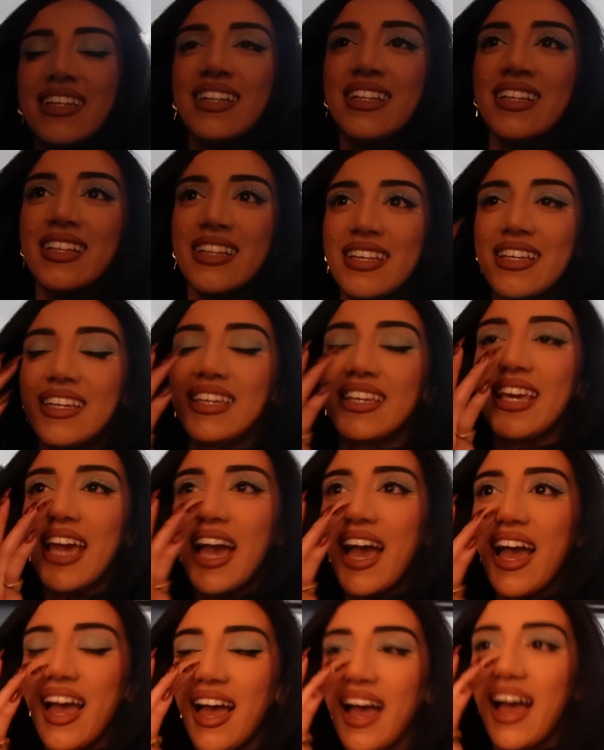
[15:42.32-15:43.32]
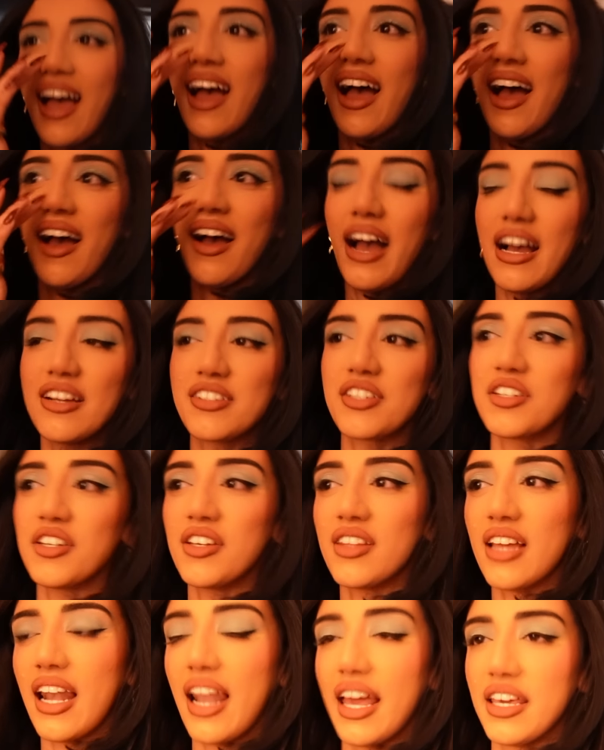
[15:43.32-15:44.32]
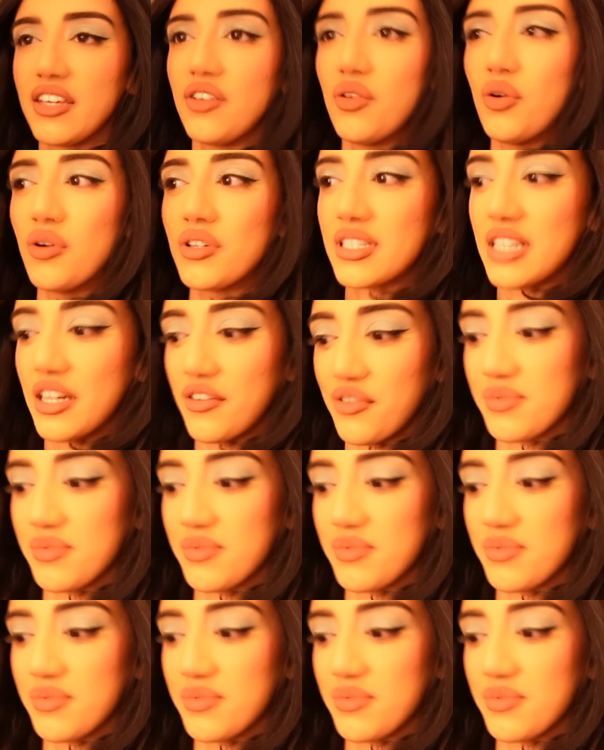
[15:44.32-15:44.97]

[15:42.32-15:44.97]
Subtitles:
car. Yeah. How'd you do that? Like, you ordered it from